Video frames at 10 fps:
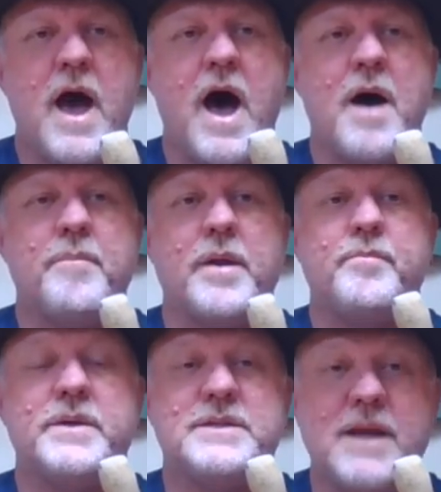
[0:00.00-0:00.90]

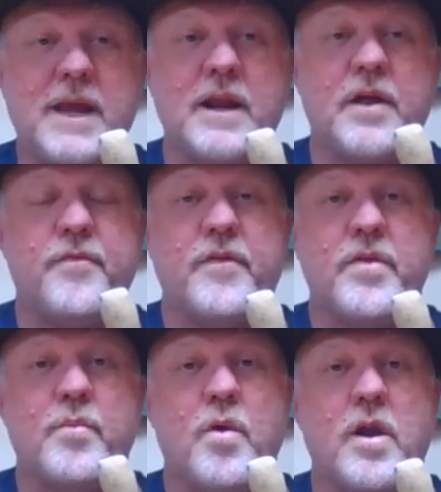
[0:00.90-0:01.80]
but particularly for
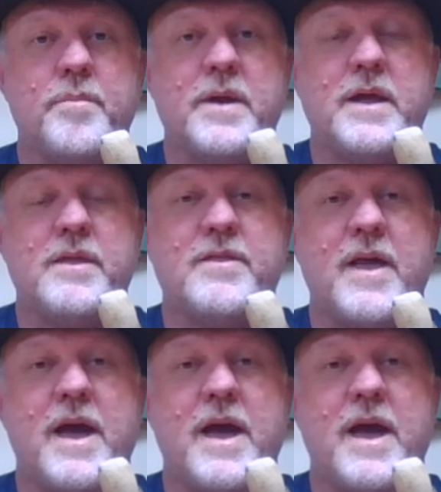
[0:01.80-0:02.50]
the Wallabies.